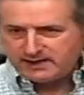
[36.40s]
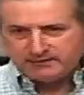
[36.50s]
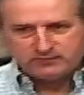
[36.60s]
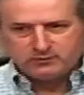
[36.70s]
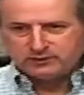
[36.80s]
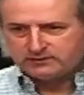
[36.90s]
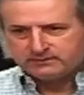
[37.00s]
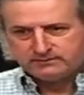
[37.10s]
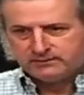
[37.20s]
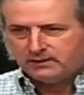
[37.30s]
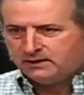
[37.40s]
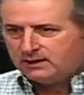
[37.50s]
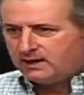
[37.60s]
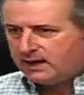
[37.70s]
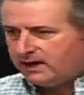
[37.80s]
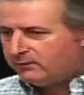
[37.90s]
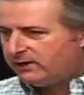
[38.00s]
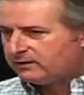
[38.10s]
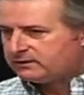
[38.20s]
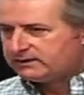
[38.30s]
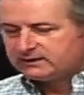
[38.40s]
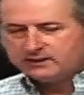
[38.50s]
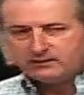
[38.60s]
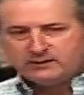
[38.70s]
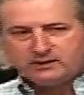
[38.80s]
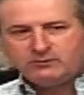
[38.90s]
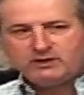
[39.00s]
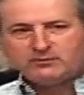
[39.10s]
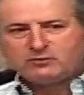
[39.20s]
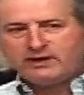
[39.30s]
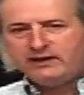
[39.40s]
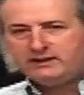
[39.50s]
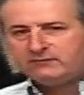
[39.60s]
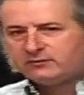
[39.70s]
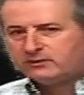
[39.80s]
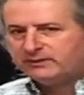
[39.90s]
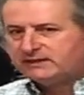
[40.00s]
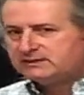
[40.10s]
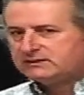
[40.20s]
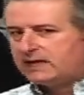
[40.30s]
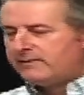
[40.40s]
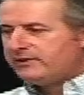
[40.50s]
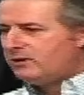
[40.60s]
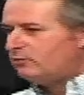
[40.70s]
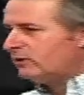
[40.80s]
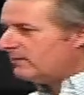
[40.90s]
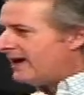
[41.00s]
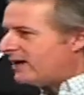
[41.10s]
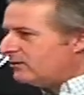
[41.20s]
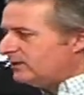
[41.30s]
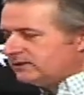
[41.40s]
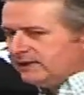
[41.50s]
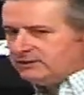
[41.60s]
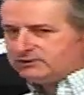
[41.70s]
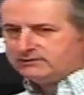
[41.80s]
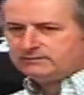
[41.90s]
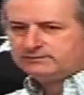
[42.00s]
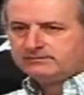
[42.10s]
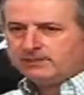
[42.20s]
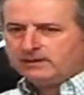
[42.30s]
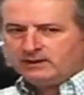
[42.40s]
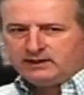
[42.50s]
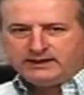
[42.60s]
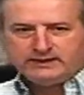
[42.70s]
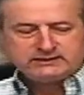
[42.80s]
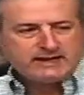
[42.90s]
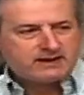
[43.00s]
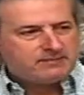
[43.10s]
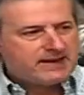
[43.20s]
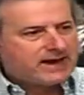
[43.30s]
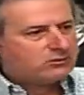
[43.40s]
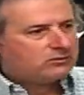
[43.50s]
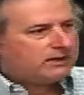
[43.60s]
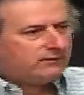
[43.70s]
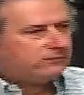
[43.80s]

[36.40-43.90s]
every morning. And we are declaring and we are praying for, because how many know we're in a battle in this nation? And it's not a battle of